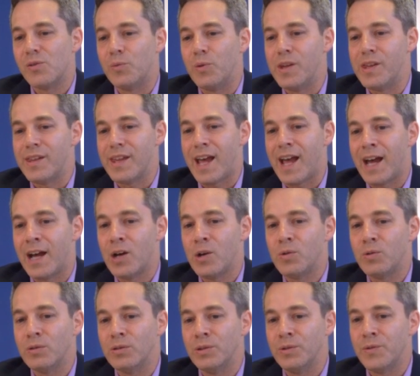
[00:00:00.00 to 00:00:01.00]

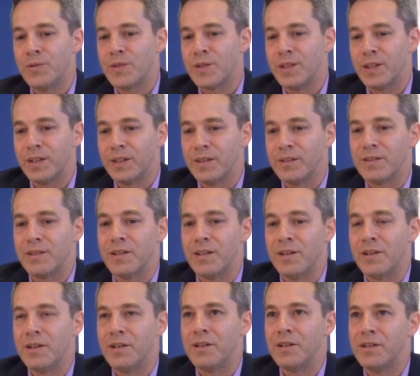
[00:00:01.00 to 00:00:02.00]
without losing
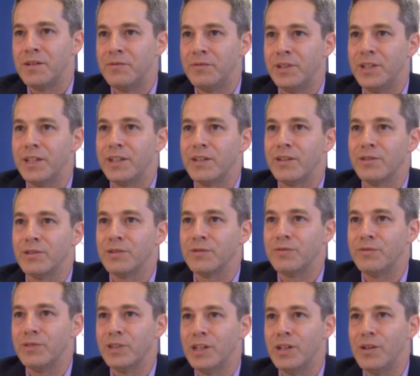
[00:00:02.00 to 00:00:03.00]
the vehicular
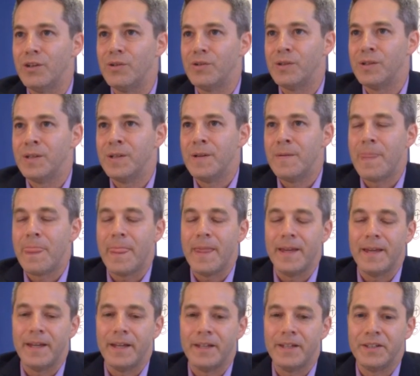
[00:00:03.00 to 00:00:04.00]
flow.
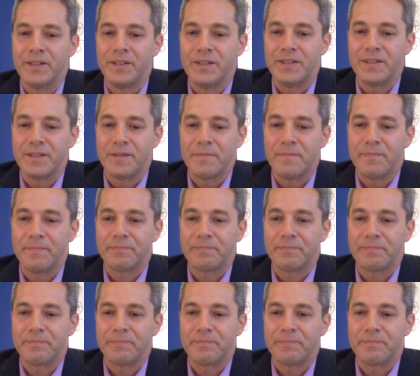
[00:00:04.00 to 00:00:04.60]
And,